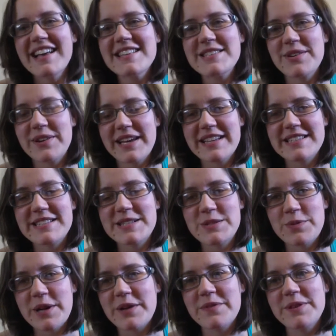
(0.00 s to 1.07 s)
So it's
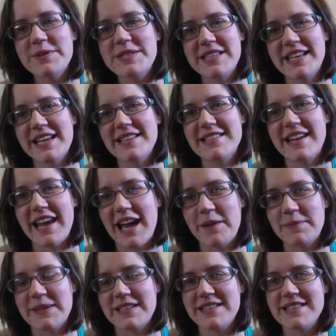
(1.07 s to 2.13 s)
just one of those things that
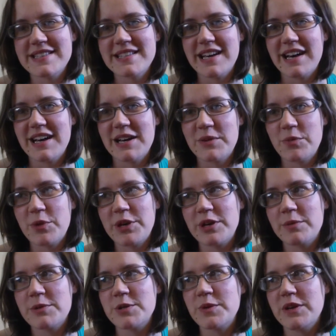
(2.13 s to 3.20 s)
happens when
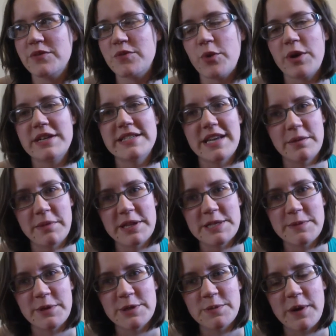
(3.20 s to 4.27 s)
you're between 4 and 10
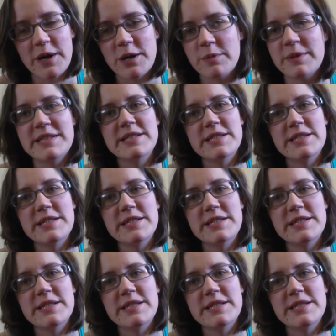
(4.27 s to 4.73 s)
months postpartum.